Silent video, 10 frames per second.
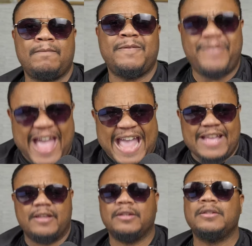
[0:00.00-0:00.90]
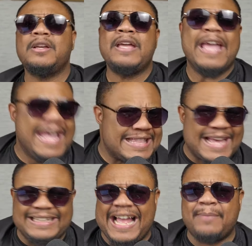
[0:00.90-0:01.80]
Fake. Hit
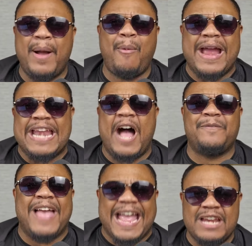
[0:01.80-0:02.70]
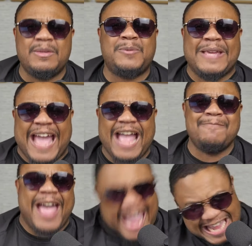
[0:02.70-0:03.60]
that like button right now if your enemies
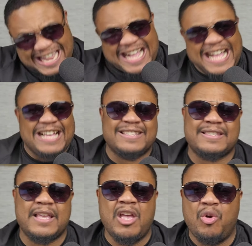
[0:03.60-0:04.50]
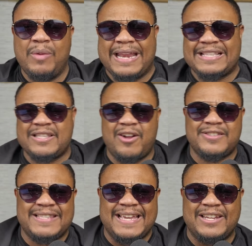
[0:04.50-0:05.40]
became haters when they start
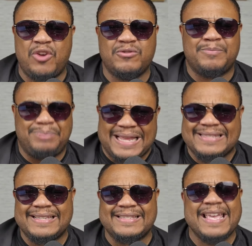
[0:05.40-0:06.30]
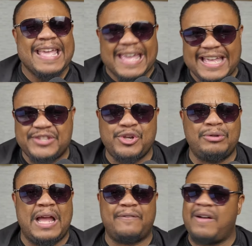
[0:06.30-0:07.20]
seeing those blessings hit your
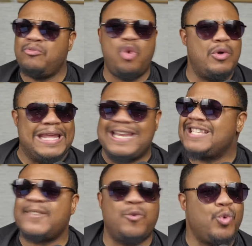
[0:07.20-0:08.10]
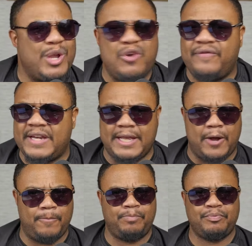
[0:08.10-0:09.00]
life. I'm going in. It's a real video.